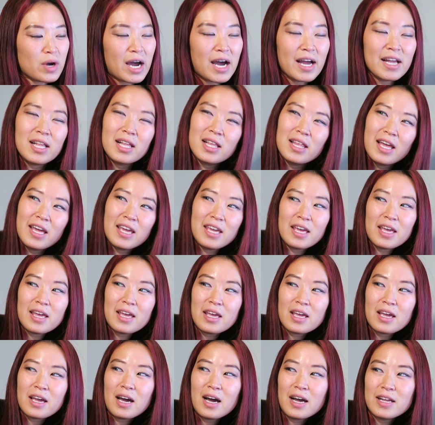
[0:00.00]
kind of like
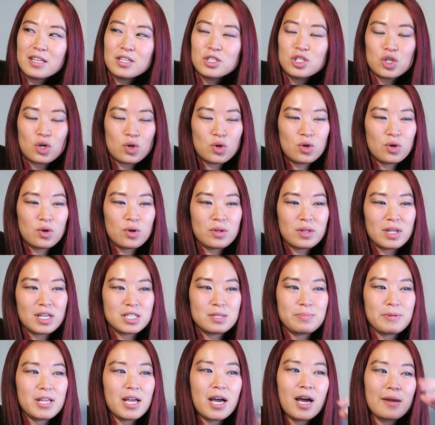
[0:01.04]
it, kind of don't.
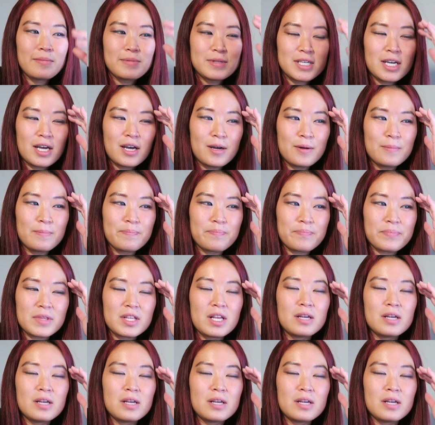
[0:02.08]
It's been hyped up.